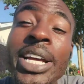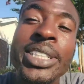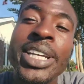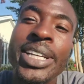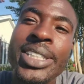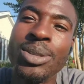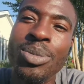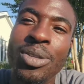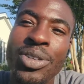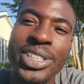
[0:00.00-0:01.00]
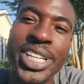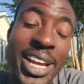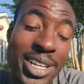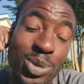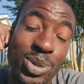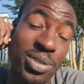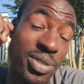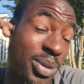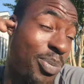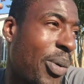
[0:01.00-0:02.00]
actually, yeah, she is my friend, Jackie
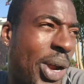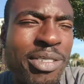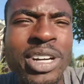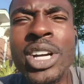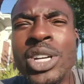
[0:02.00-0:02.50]
specifically, but whatever.